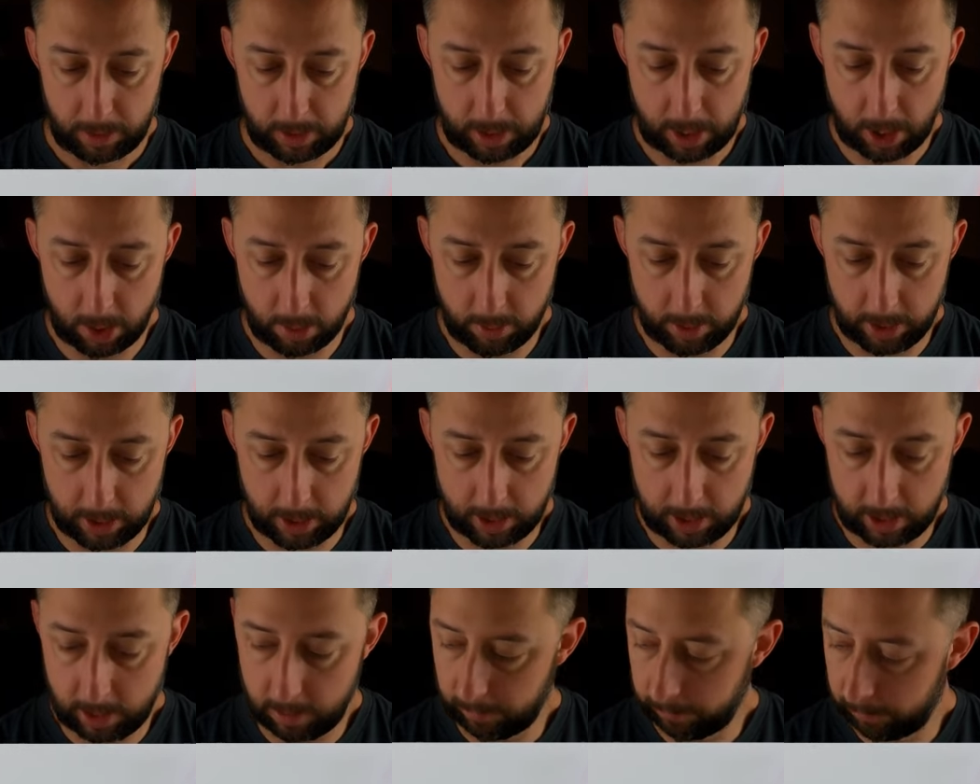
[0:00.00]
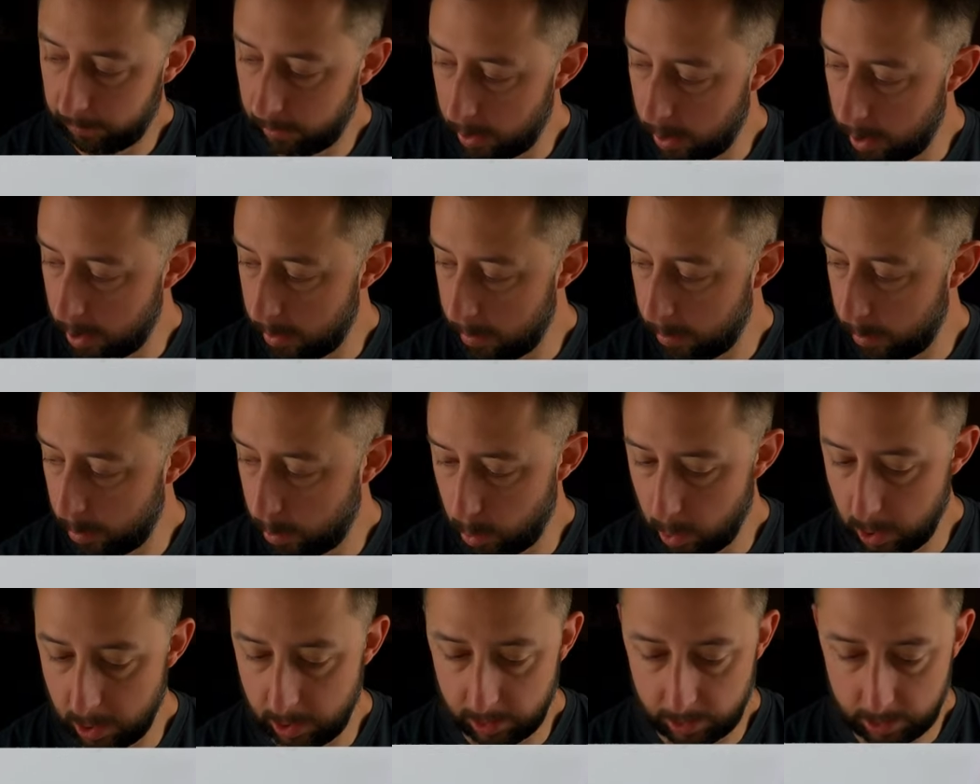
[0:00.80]
going from
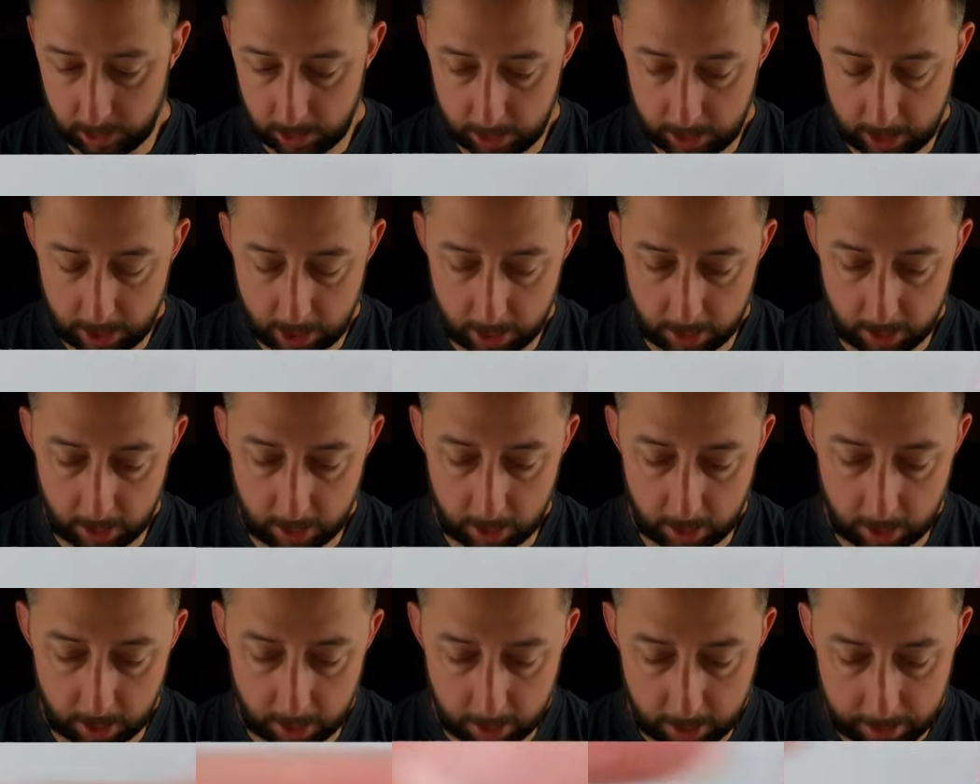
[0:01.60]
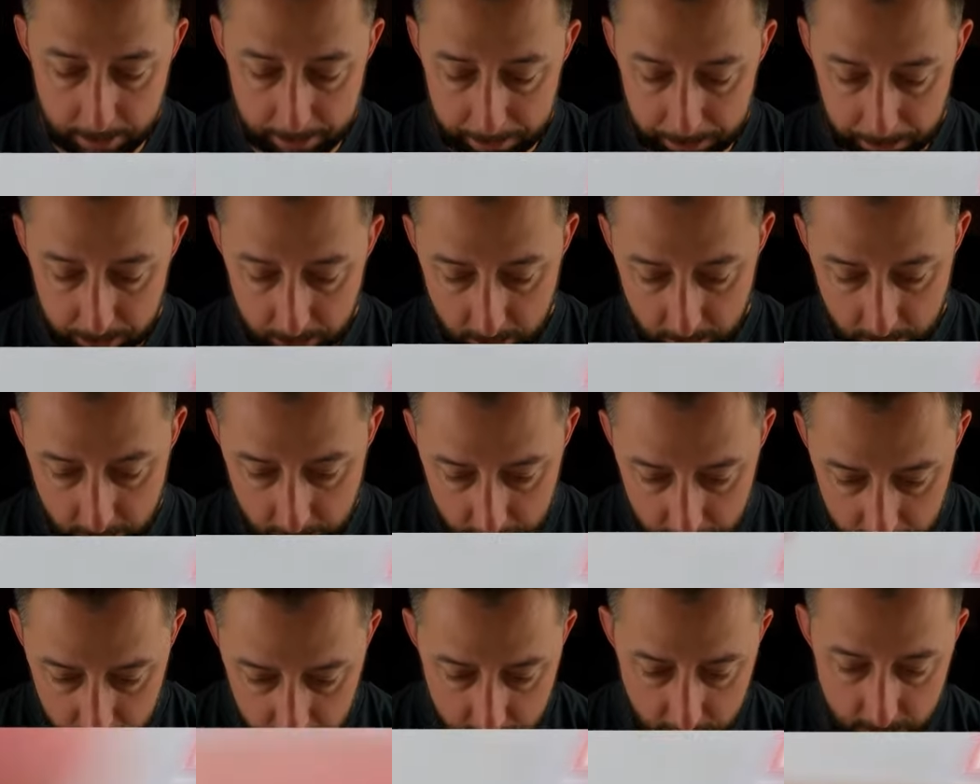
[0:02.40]
one to the other.
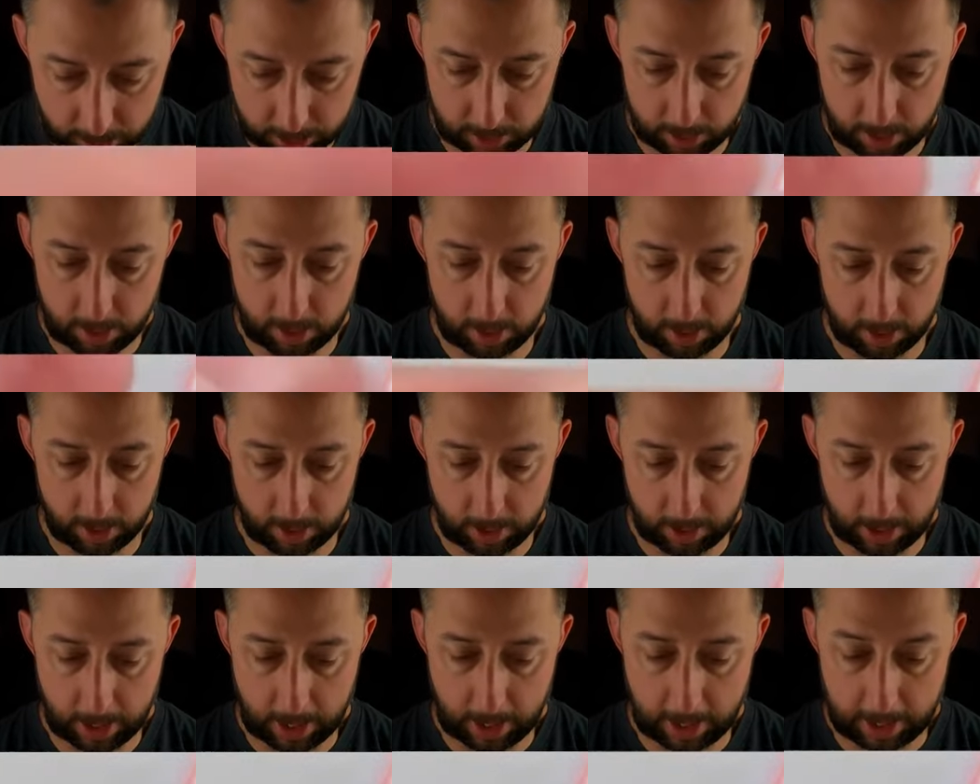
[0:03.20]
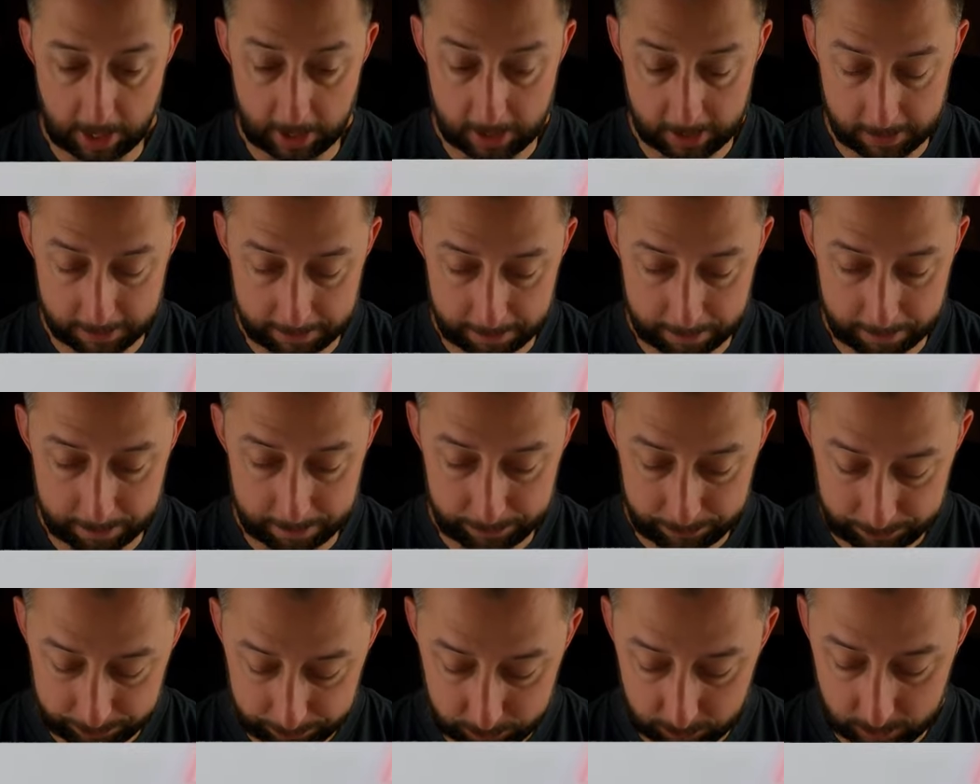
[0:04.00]
This card I am
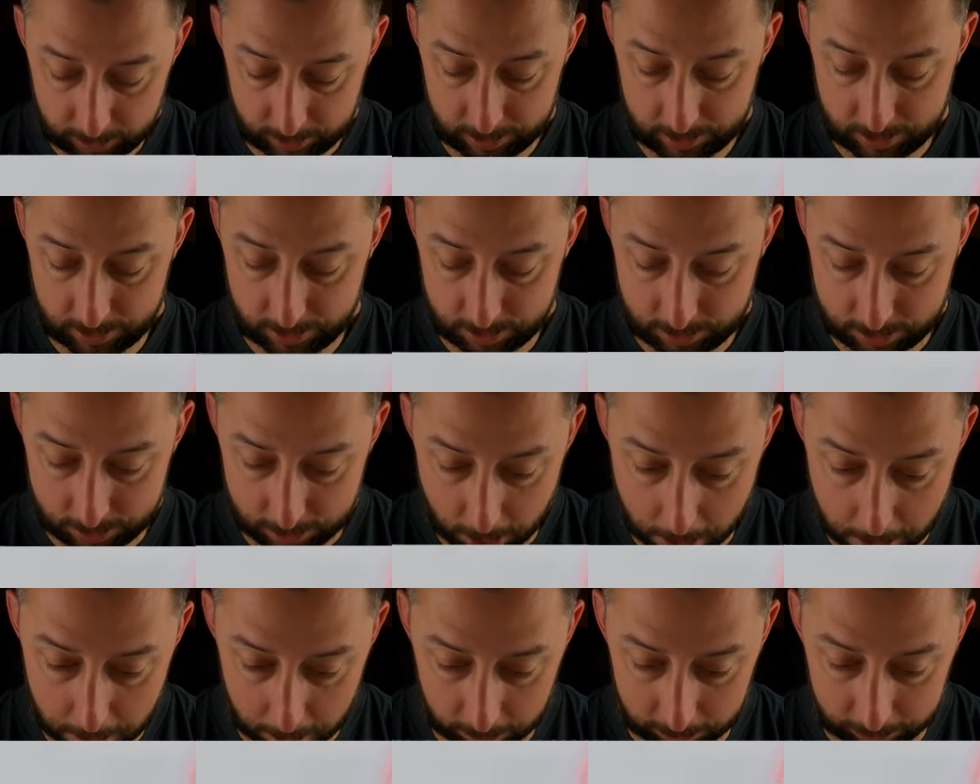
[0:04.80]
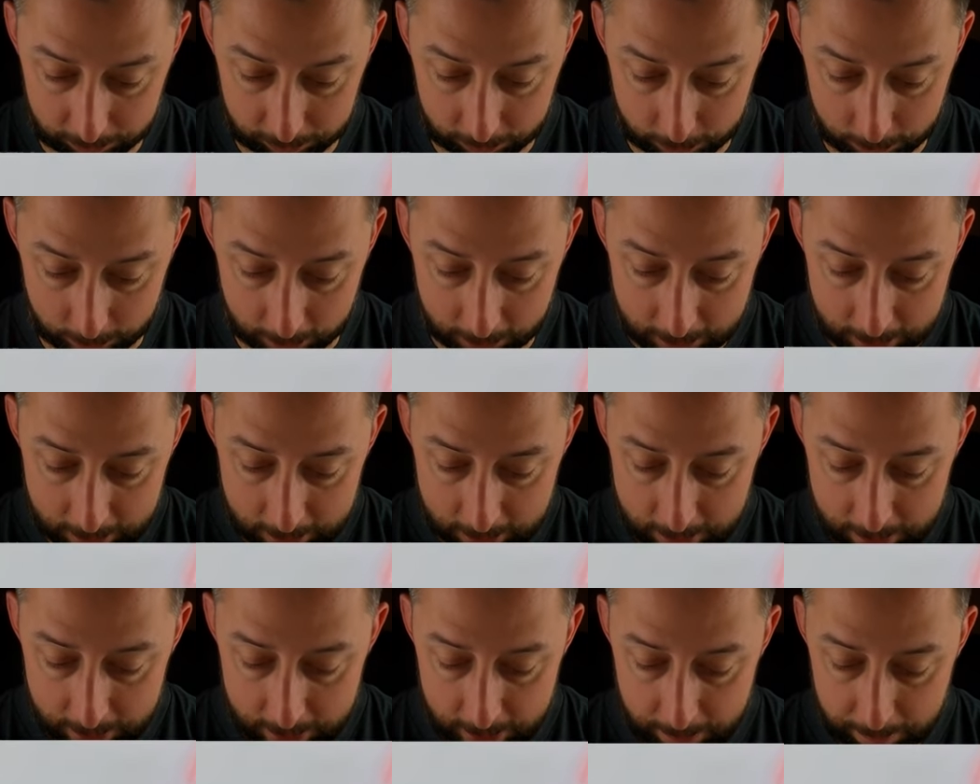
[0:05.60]
stoked for.
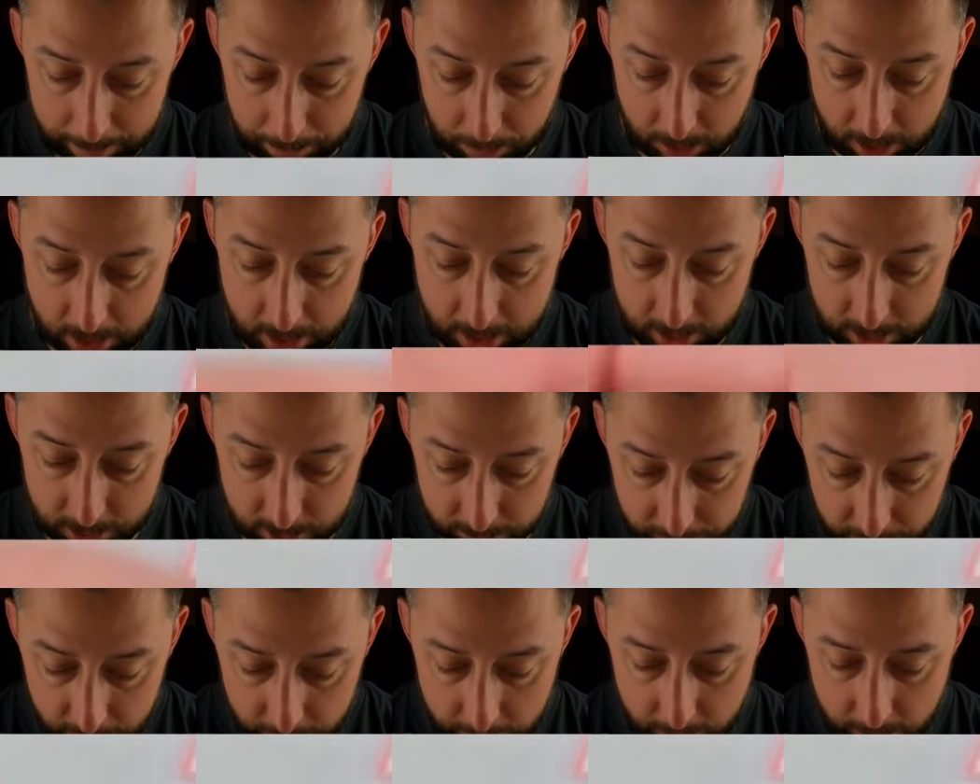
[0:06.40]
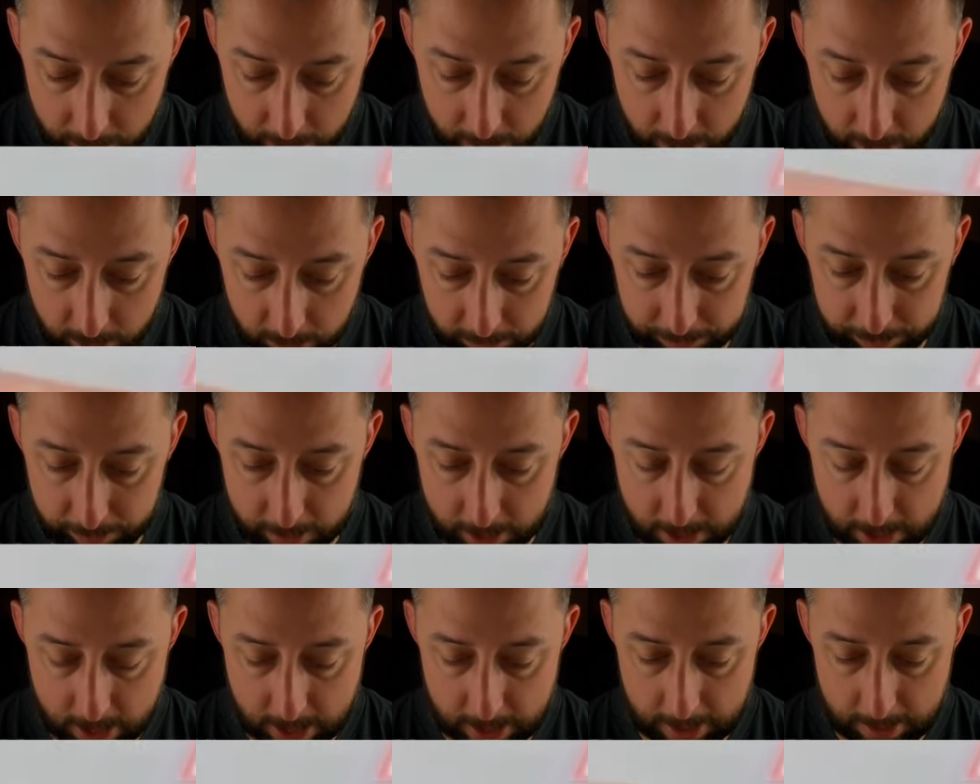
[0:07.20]
It is very hard to
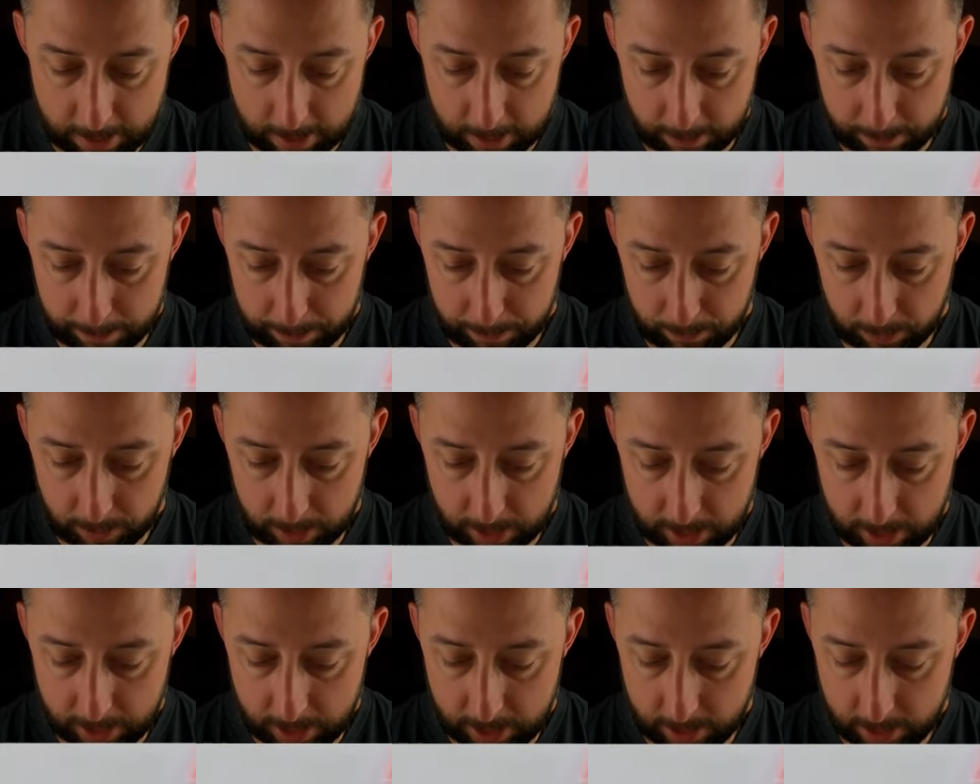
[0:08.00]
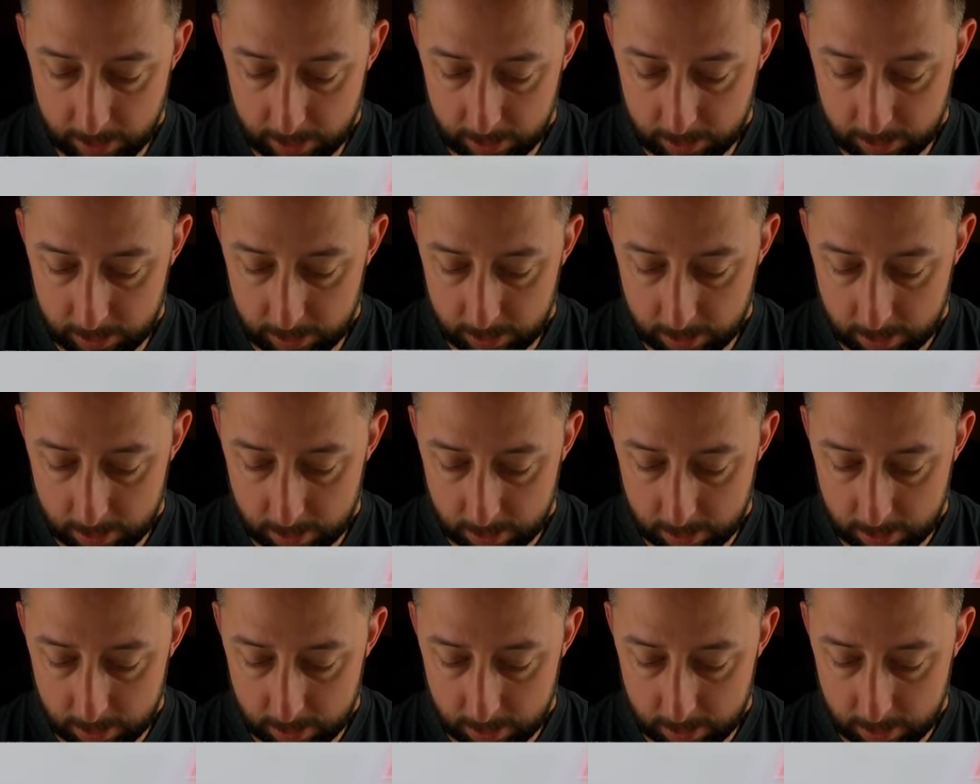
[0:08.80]
find these